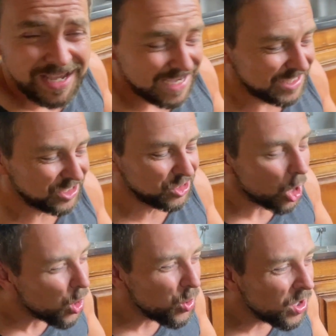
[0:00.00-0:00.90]
is
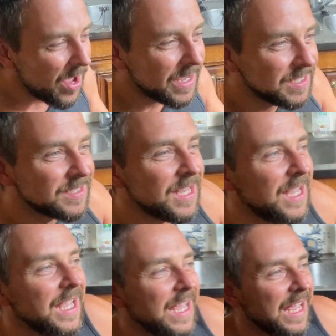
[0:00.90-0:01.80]
so nice.
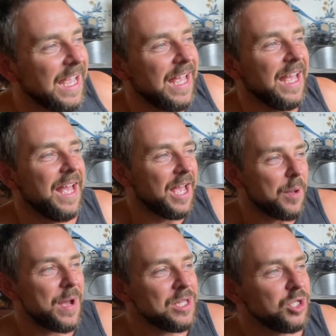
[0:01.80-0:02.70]

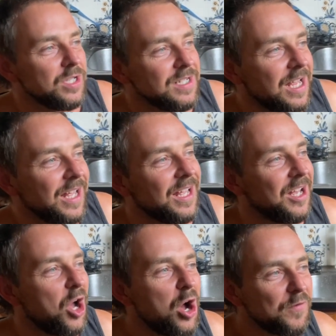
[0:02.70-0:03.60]
Imagine
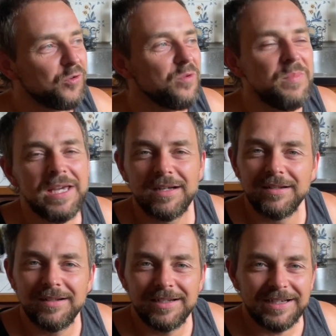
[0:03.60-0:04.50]
after a
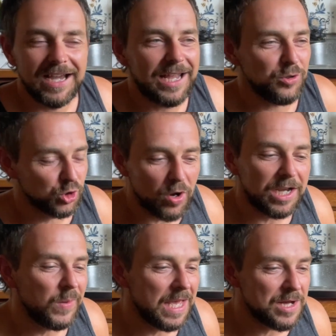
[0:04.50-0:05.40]
meal and you're trying
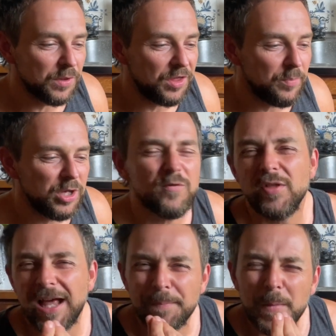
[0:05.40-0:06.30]
to eat healthy, but you've got
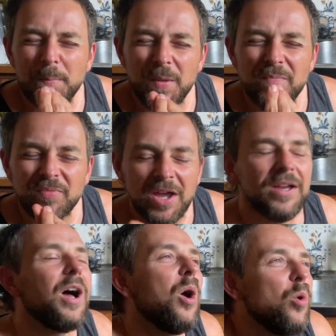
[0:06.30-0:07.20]
that,
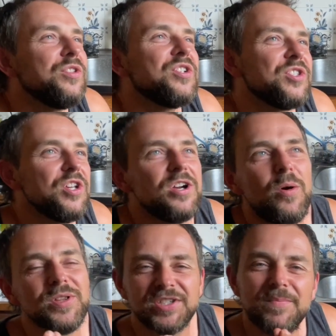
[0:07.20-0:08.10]
I want dessert, I
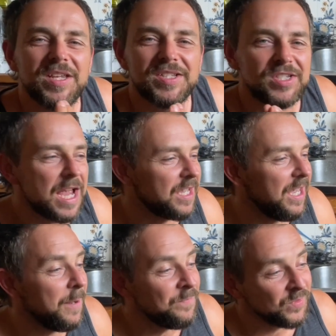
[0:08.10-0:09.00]
want something
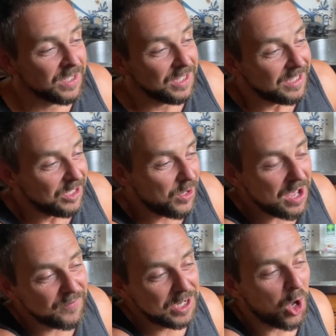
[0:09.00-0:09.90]
snacky. You
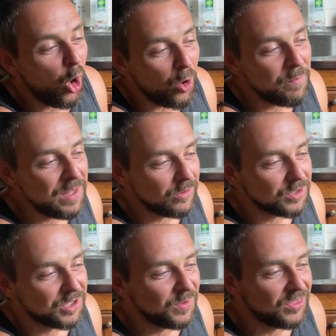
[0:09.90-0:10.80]
have like hot
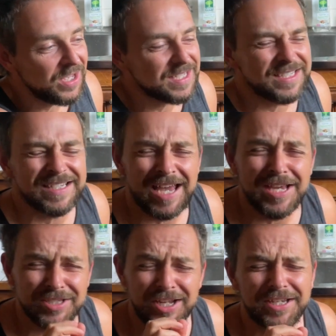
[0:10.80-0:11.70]
milk with this. It
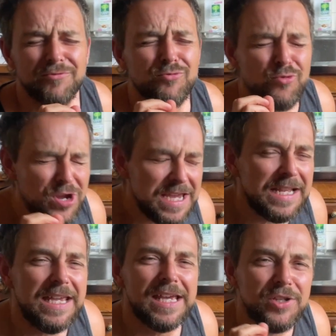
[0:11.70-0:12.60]
tastes like a
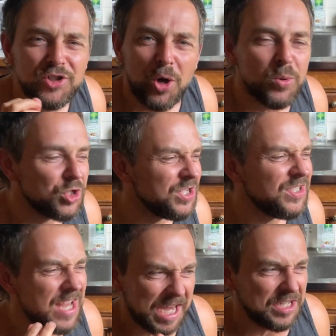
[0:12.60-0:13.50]
really indulgent,
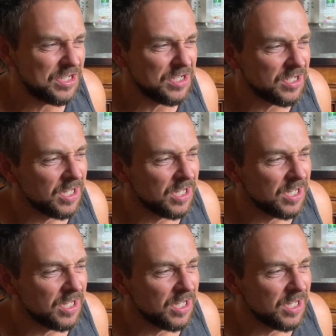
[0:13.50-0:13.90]
decadent